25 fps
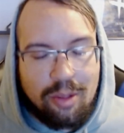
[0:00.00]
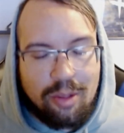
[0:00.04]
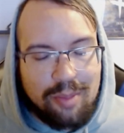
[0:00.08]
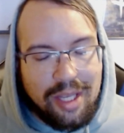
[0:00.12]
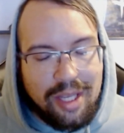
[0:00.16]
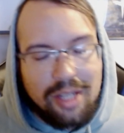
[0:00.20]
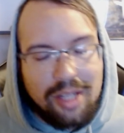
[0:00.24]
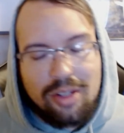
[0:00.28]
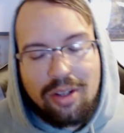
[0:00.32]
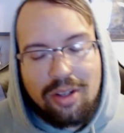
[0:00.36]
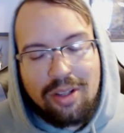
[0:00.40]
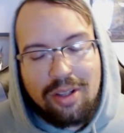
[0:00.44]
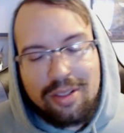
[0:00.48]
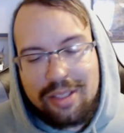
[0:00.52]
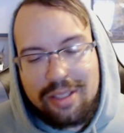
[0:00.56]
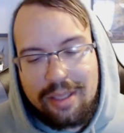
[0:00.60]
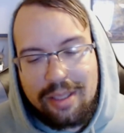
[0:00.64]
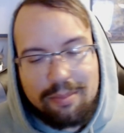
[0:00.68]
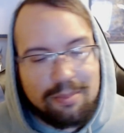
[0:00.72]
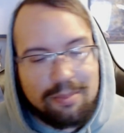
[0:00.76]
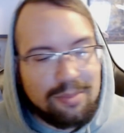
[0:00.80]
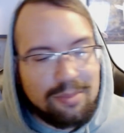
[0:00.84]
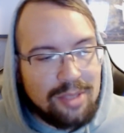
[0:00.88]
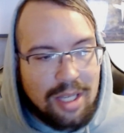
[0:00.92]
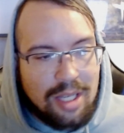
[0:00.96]
I called them,
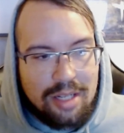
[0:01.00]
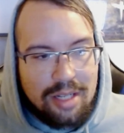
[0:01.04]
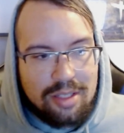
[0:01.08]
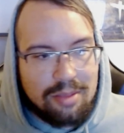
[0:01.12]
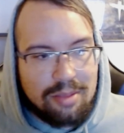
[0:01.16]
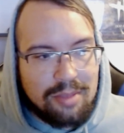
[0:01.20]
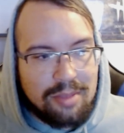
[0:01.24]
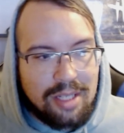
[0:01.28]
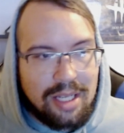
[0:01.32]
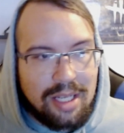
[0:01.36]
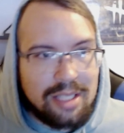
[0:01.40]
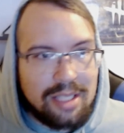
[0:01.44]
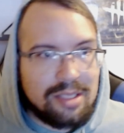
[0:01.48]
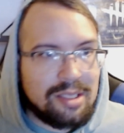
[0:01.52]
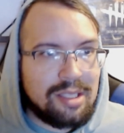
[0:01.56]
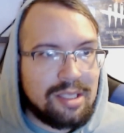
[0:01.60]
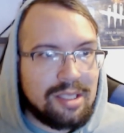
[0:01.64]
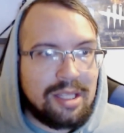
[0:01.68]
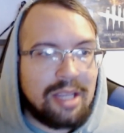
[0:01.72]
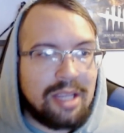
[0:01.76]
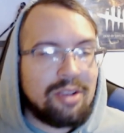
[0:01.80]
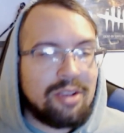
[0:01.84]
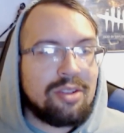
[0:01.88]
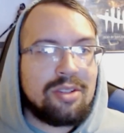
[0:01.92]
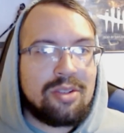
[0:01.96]
talked to them constantly. They
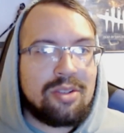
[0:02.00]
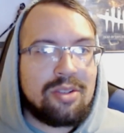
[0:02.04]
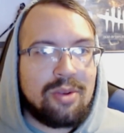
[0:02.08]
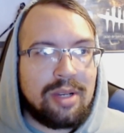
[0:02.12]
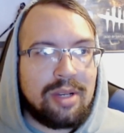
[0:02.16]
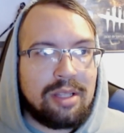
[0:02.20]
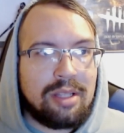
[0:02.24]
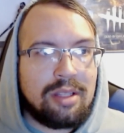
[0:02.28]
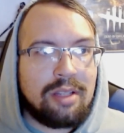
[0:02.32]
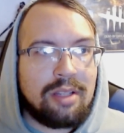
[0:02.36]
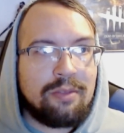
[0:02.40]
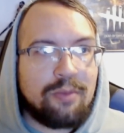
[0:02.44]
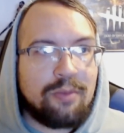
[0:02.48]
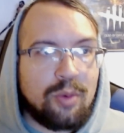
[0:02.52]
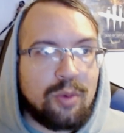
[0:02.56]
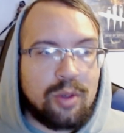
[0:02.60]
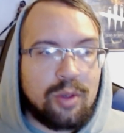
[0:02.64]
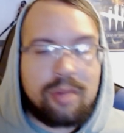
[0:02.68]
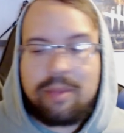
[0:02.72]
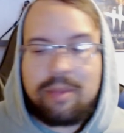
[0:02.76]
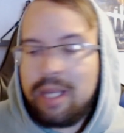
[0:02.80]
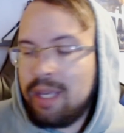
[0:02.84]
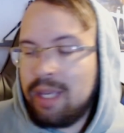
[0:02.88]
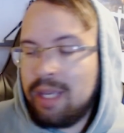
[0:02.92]
couldn't do anything for me.